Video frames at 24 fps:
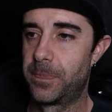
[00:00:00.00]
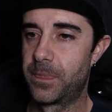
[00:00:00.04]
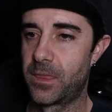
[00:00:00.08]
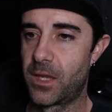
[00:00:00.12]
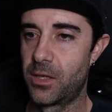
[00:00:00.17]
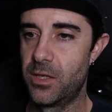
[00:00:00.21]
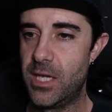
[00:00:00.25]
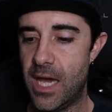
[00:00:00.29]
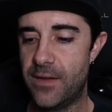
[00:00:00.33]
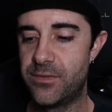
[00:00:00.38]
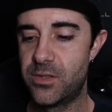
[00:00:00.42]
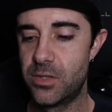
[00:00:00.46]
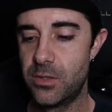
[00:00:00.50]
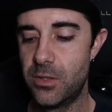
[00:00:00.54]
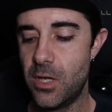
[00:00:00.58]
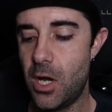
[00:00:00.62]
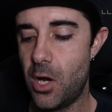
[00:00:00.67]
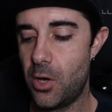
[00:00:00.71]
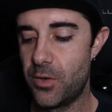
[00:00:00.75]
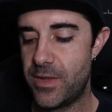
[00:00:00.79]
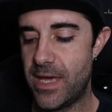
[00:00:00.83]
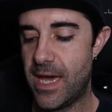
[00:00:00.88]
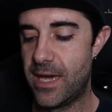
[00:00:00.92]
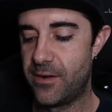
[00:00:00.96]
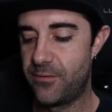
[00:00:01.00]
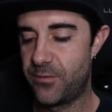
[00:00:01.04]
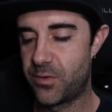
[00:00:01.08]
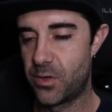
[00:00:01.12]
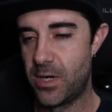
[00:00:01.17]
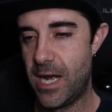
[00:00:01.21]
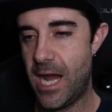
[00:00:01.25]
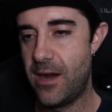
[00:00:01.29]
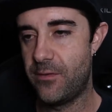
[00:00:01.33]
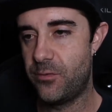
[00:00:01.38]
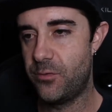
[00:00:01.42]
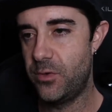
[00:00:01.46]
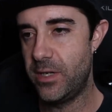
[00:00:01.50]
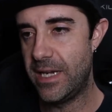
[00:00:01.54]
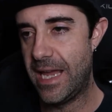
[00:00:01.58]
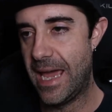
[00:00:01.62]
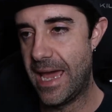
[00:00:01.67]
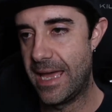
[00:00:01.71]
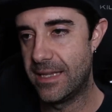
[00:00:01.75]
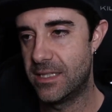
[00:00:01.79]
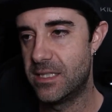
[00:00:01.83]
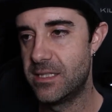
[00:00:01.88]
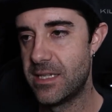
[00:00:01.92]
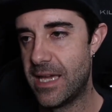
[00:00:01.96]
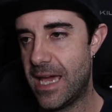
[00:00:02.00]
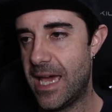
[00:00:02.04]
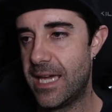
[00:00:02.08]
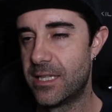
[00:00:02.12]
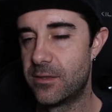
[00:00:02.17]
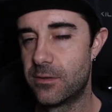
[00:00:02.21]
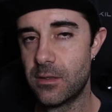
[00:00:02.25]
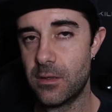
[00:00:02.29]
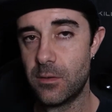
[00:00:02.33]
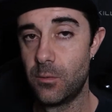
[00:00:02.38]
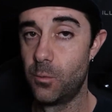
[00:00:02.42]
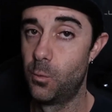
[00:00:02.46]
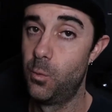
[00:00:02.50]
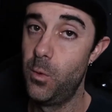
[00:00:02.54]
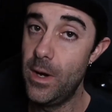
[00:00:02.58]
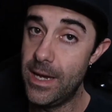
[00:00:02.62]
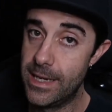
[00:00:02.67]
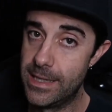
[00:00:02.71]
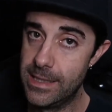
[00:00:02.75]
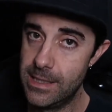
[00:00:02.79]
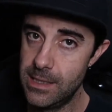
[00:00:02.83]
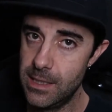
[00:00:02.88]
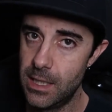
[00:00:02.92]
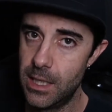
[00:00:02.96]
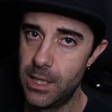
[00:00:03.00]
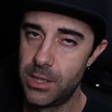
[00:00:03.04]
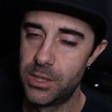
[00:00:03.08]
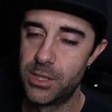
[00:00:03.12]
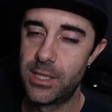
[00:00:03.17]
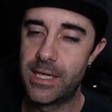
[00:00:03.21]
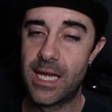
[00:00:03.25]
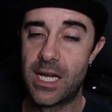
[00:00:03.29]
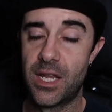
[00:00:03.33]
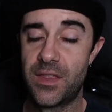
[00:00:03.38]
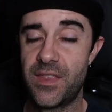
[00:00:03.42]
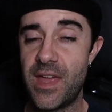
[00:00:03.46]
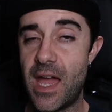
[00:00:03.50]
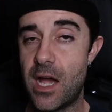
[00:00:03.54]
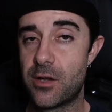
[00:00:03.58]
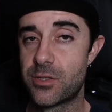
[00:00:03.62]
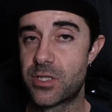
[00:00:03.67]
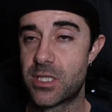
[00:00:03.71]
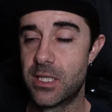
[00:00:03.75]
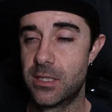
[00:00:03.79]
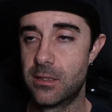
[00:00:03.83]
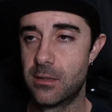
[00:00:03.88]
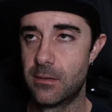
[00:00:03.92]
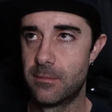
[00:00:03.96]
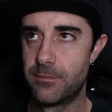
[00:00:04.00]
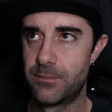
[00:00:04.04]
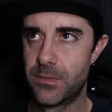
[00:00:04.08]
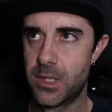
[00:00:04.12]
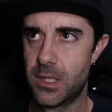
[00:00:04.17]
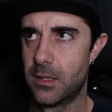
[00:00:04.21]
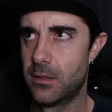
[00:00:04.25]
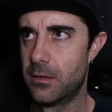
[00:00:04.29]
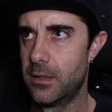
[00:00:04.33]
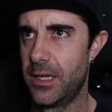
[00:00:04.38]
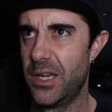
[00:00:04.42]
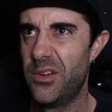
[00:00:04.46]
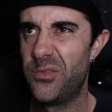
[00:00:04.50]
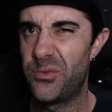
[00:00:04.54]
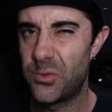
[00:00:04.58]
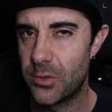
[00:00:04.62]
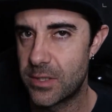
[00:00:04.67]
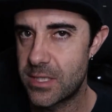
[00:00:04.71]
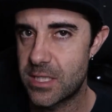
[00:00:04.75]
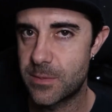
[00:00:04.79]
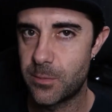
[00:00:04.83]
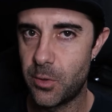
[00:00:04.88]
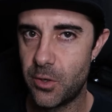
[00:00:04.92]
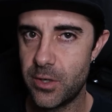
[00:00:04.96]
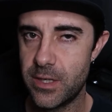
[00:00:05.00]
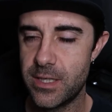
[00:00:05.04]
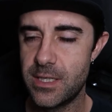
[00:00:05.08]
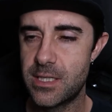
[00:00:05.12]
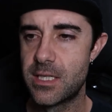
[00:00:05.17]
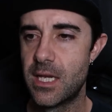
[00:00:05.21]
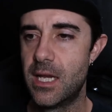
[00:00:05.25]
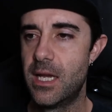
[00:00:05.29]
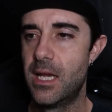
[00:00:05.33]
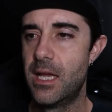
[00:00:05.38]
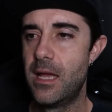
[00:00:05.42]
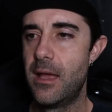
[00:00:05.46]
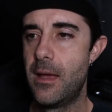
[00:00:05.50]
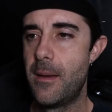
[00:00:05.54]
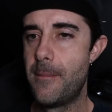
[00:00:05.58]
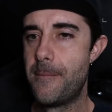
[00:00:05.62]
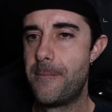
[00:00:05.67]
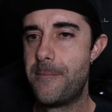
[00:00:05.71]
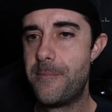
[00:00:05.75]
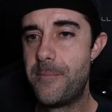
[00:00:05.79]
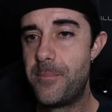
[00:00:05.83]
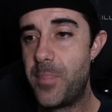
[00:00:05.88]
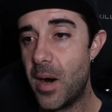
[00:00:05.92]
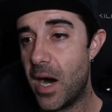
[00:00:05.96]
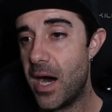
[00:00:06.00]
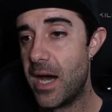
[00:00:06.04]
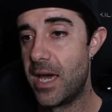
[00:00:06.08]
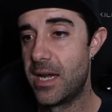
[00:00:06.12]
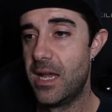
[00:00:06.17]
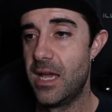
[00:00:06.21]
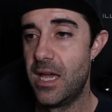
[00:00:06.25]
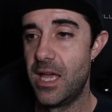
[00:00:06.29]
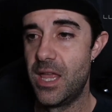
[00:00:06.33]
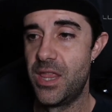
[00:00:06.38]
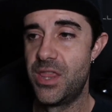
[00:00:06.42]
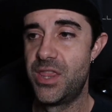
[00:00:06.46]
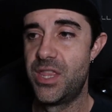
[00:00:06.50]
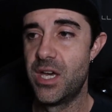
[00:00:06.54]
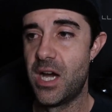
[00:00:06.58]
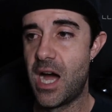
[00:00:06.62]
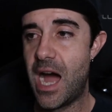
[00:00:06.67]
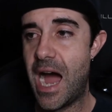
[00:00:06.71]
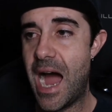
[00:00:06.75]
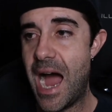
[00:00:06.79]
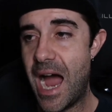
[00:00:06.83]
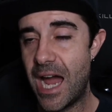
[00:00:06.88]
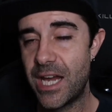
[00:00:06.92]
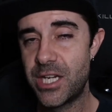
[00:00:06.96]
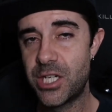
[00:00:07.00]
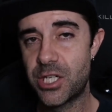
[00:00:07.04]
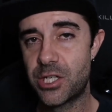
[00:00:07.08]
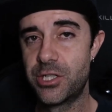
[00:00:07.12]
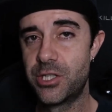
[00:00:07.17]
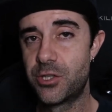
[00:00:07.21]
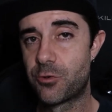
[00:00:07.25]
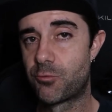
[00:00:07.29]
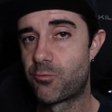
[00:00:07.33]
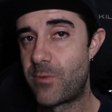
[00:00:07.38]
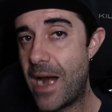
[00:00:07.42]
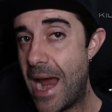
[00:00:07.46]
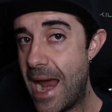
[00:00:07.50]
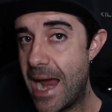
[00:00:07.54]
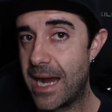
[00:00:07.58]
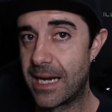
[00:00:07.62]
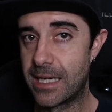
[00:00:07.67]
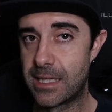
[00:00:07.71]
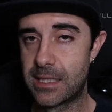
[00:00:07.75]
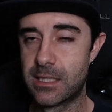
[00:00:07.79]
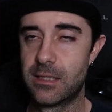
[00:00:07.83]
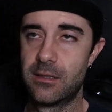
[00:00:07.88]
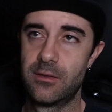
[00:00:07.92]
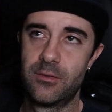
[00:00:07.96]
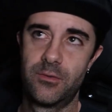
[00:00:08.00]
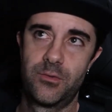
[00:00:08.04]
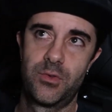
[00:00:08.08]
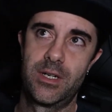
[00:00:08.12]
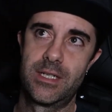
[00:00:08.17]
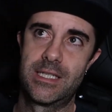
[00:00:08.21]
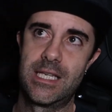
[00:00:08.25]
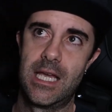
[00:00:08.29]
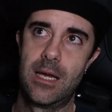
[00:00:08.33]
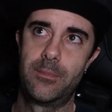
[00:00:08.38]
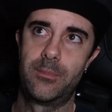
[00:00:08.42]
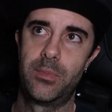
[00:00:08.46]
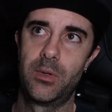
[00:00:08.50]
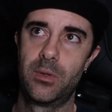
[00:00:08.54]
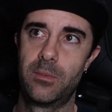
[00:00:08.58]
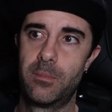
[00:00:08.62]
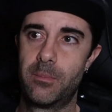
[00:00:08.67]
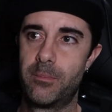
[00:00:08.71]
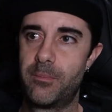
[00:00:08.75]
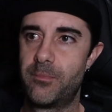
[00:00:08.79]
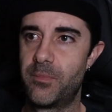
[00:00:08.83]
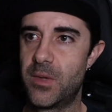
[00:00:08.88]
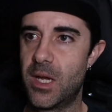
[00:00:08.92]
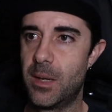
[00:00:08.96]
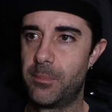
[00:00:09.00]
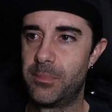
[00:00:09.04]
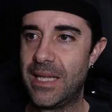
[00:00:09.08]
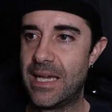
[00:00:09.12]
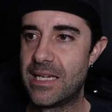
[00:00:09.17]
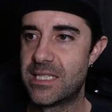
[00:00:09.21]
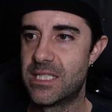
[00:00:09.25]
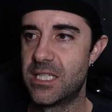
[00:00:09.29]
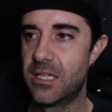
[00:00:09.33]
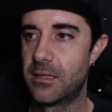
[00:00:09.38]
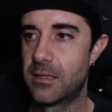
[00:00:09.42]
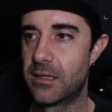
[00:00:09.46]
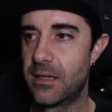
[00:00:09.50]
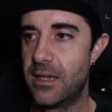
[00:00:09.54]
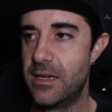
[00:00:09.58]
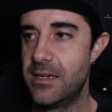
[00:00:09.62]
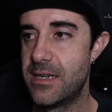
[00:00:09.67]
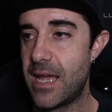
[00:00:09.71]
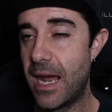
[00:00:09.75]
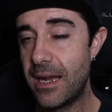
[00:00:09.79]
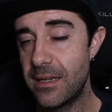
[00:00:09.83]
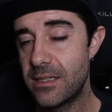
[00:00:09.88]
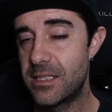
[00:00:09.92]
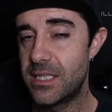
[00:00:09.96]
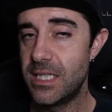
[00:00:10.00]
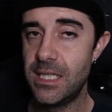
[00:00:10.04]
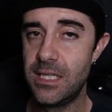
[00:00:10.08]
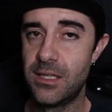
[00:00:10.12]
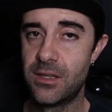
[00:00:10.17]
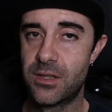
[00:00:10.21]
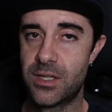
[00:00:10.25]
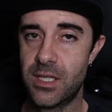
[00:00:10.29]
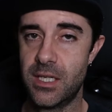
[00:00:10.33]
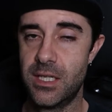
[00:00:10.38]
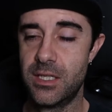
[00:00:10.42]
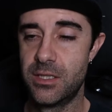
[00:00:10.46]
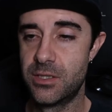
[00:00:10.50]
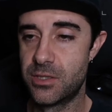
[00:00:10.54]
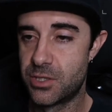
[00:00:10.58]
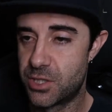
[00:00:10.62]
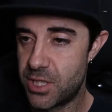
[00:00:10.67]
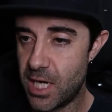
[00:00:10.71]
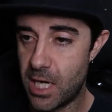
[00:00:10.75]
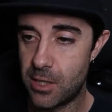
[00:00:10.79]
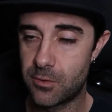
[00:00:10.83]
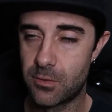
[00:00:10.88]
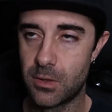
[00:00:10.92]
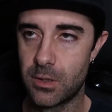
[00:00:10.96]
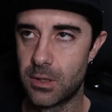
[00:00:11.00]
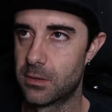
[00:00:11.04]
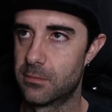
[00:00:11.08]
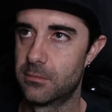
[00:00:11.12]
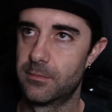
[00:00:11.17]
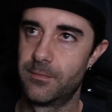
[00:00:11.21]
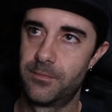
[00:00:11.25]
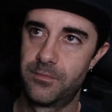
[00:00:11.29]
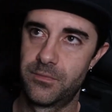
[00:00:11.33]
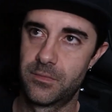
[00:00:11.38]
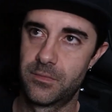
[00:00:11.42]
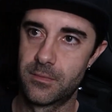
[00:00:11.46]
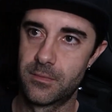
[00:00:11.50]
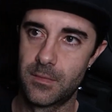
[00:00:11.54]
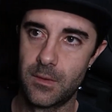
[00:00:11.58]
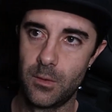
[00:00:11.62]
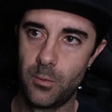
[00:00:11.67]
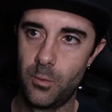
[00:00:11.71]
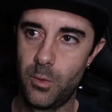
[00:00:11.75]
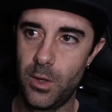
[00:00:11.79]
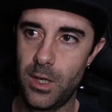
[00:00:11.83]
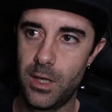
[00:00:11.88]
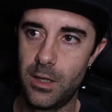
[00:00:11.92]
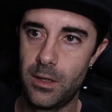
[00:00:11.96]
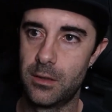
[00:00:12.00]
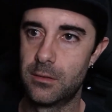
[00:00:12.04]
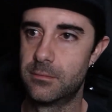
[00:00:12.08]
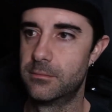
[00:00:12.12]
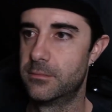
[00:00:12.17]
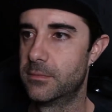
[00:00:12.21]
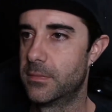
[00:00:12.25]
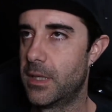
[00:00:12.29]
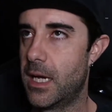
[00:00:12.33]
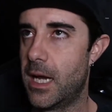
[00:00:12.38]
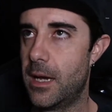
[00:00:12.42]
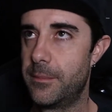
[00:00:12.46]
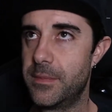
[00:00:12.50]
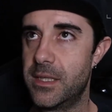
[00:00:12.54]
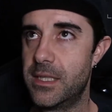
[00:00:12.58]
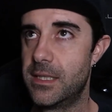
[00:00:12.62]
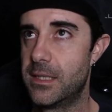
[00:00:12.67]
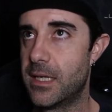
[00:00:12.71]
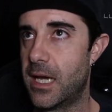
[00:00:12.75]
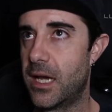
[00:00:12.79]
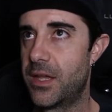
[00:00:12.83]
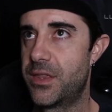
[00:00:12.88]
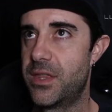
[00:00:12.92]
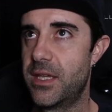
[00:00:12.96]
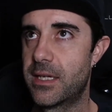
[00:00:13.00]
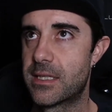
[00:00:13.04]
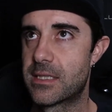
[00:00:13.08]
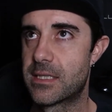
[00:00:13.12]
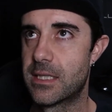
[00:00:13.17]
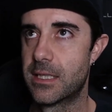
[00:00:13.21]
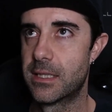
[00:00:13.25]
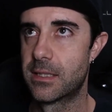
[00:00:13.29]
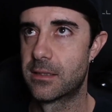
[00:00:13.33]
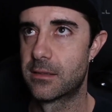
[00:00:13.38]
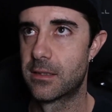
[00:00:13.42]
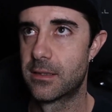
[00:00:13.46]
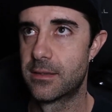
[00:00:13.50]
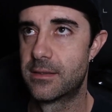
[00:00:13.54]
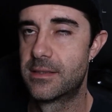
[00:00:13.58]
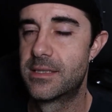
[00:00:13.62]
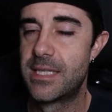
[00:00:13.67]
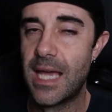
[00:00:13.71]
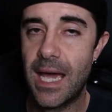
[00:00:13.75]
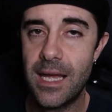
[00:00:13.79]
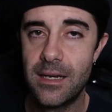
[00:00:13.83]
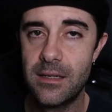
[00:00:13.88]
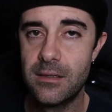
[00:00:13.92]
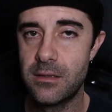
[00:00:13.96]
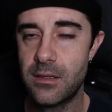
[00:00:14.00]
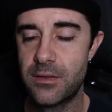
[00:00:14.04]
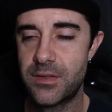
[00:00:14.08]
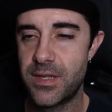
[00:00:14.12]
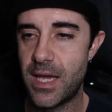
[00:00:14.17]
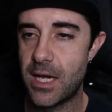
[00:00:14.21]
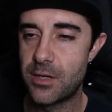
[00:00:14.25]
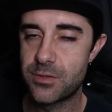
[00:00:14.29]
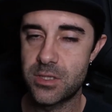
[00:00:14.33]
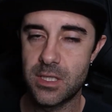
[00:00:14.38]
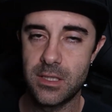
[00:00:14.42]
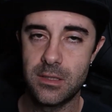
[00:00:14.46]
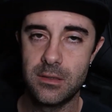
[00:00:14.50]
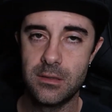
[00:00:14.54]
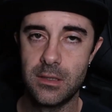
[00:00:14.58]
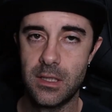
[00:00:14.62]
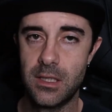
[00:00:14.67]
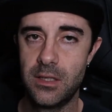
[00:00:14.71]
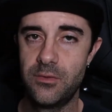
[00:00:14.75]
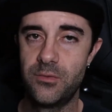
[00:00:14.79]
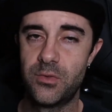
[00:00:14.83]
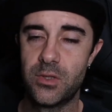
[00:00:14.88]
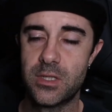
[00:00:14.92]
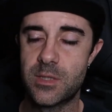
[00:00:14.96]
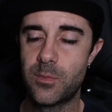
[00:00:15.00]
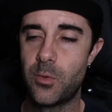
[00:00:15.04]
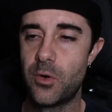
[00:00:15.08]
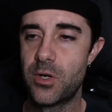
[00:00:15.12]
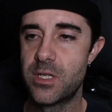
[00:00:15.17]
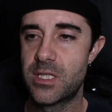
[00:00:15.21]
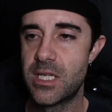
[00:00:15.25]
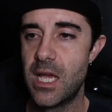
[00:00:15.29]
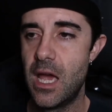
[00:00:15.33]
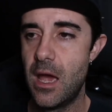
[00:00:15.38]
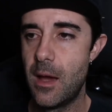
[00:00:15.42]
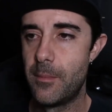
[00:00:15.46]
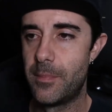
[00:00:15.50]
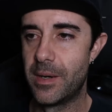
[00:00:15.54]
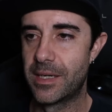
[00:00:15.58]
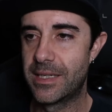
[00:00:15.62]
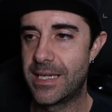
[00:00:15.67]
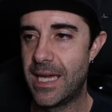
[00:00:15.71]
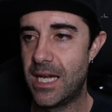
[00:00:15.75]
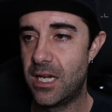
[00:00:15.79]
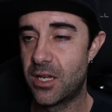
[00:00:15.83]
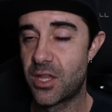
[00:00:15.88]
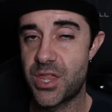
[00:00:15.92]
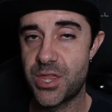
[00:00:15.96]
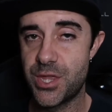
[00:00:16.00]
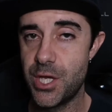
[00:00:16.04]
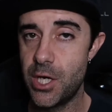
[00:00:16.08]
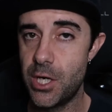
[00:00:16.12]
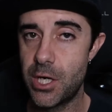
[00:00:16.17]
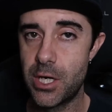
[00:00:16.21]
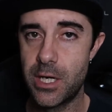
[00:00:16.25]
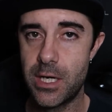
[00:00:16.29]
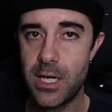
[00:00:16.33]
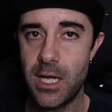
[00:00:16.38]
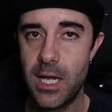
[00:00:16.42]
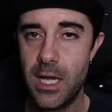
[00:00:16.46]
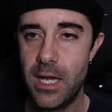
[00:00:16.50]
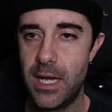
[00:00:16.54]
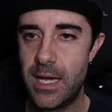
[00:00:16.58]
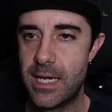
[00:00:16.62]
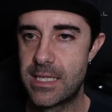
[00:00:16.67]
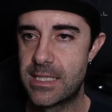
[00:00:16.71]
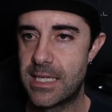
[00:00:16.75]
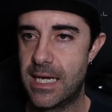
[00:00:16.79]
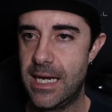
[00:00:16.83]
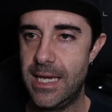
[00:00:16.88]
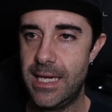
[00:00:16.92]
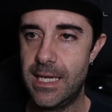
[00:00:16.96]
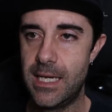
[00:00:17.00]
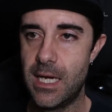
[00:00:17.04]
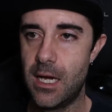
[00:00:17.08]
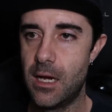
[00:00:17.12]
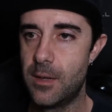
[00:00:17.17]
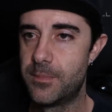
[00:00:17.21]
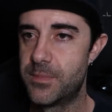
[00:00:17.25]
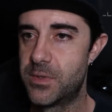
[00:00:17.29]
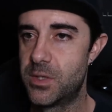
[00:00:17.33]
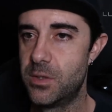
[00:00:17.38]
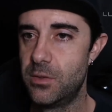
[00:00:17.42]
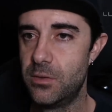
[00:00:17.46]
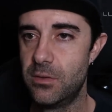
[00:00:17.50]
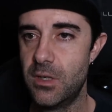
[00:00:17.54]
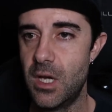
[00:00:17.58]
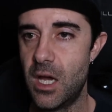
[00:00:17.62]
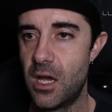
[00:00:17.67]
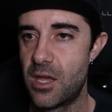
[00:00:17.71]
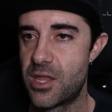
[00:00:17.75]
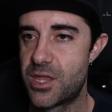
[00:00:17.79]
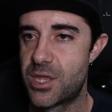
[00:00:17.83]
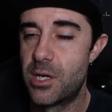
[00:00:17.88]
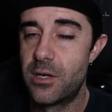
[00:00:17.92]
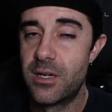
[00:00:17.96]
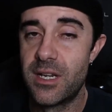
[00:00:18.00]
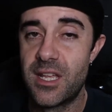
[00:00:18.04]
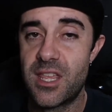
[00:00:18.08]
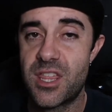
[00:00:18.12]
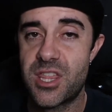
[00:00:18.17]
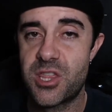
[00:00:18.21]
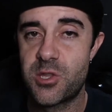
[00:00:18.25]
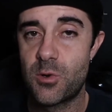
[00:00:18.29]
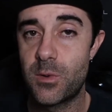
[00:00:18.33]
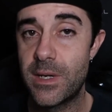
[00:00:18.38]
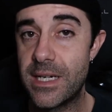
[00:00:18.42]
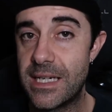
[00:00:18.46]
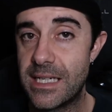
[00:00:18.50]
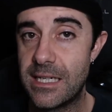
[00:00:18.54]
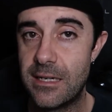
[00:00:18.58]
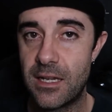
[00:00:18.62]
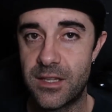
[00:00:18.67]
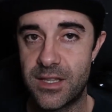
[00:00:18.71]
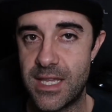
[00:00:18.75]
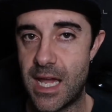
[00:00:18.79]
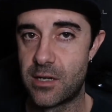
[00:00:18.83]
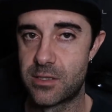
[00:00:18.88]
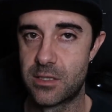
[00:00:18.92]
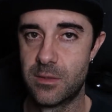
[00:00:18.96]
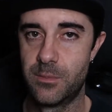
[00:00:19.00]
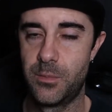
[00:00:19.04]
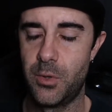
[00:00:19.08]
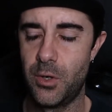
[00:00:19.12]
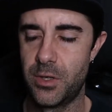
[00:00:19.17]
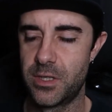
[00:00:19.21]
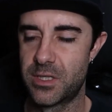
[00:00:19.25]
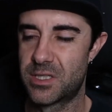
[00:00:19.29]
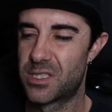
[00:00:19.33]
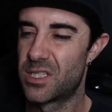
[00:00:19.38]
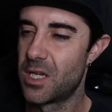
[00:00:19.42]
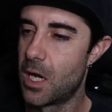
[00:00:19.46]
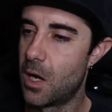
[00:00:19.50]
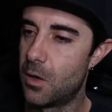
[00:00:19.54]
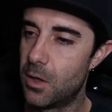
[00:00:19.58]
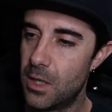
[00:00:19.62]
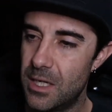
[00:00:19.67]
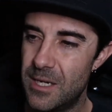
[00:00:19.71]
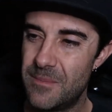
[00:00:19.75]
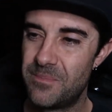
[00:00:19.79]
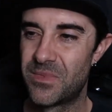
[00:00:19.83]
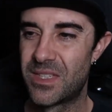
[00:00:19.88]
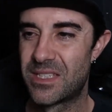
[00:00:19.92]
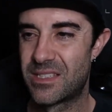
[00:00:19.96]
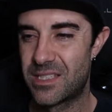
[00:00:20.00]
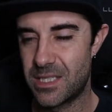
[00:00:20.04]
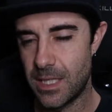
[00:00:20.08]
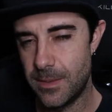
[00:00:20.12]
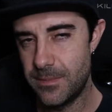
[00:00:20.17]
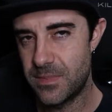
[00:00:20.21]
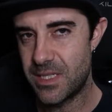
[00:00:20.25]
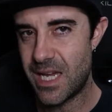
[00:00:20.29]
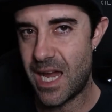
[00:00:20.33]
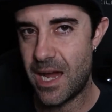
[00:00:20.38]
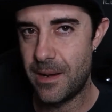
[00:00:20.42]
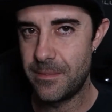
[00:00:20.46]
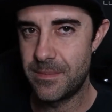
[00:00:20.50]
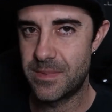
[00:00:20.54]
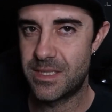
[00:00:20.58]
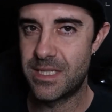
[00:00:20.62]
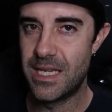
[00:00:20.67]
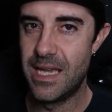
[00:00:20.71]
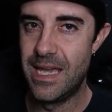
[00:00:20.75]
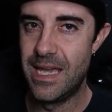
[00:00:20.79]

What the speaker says: you have to know that for every head-to-head win, you get 1,000 influence points. But the higher you rank, for example, placing 19th in general will, I think it's like 10,000 influence points, but getting third is gonna hit up to 33,000 points. So sometimes